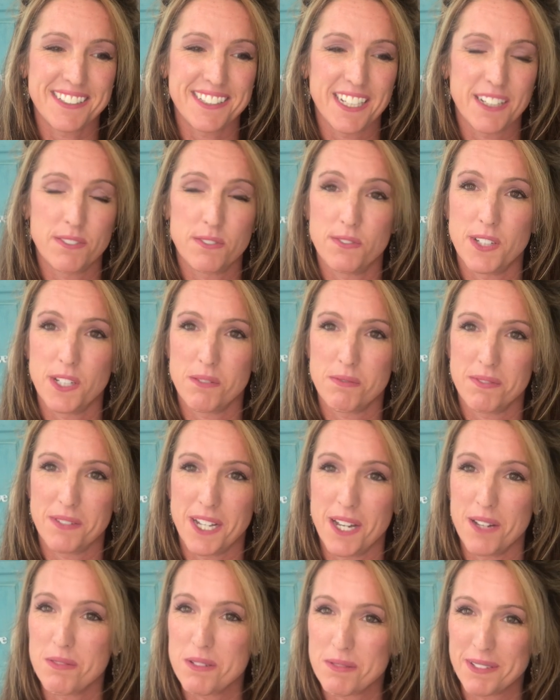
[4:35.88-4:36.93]
Dave
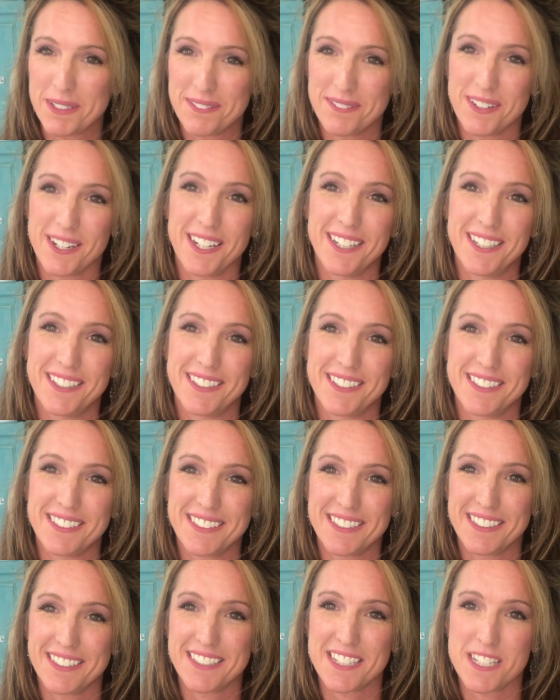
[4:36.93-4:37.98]
helped me find
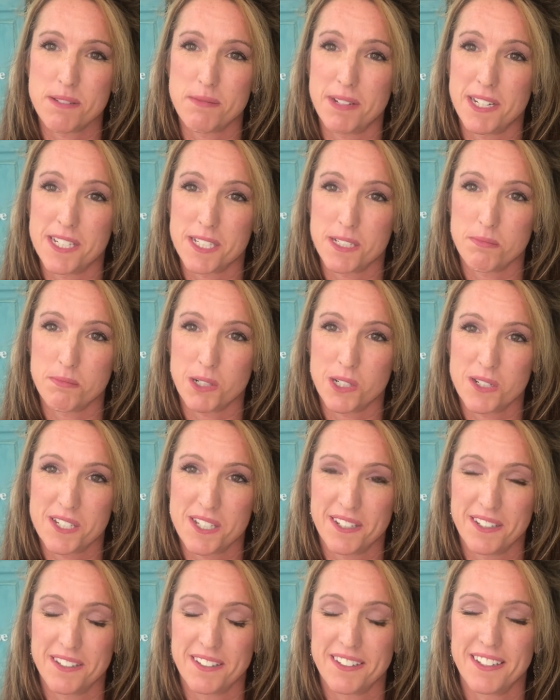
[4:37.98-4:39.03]
this amazing
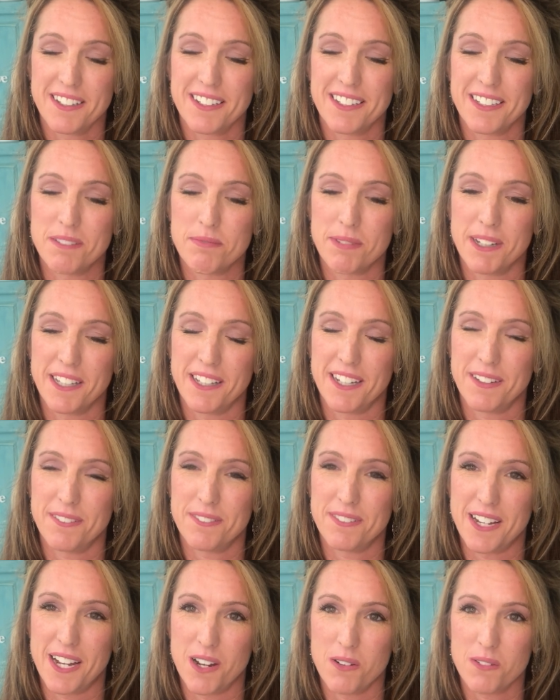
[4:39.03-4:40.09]
person in my life
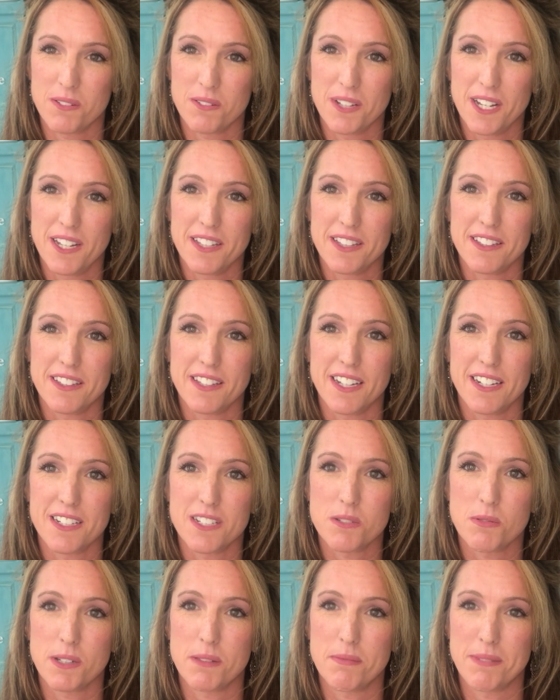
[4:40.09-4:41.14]
now that
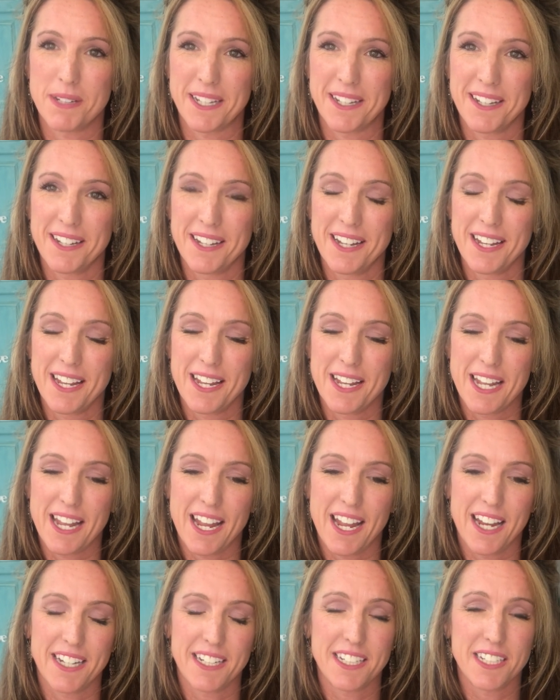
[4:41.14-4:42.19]
is with me.
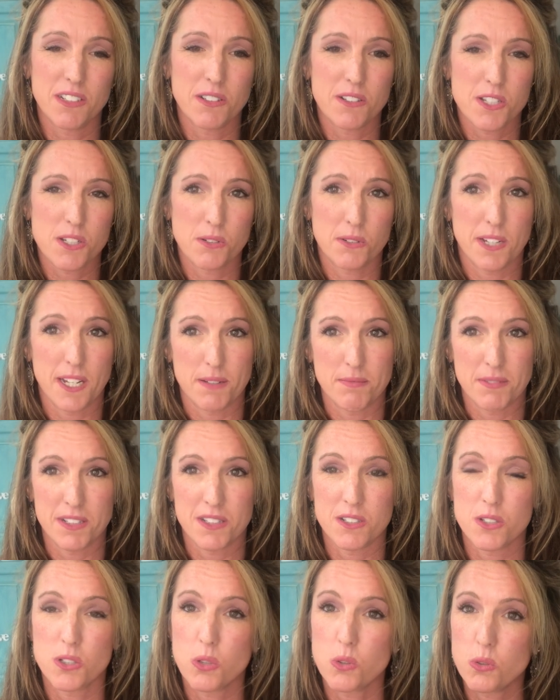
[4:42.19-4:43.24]
And he also gave me
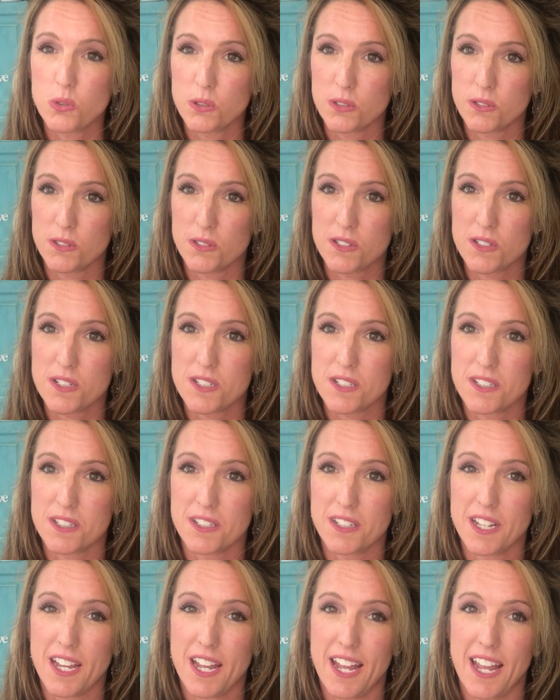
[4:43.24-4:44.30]
the tools
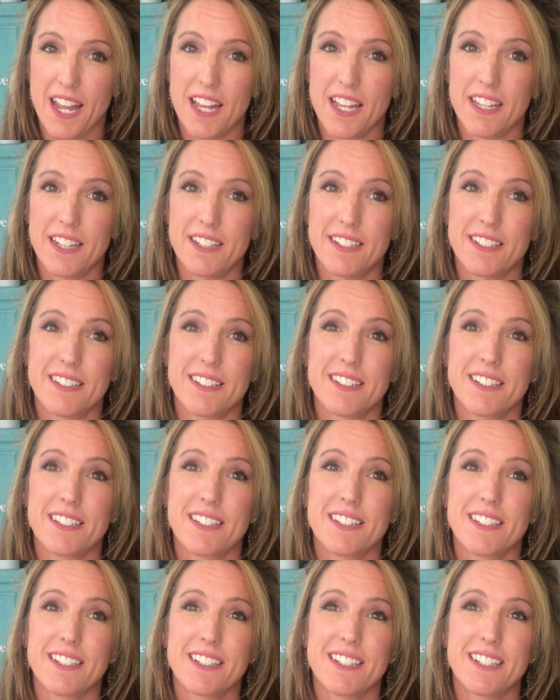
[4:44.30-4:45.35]
and
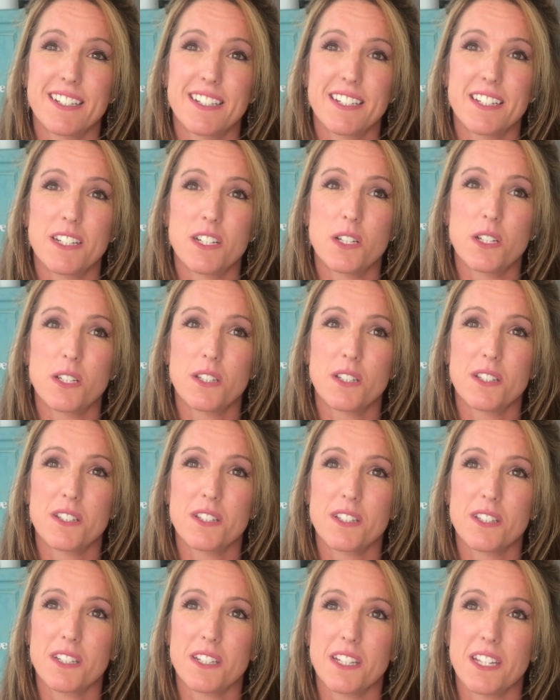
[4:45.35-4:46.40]

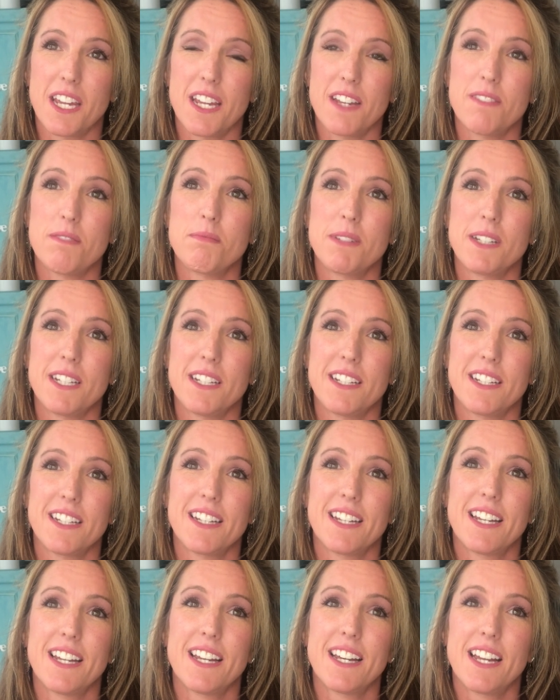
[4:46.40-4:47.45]
gave me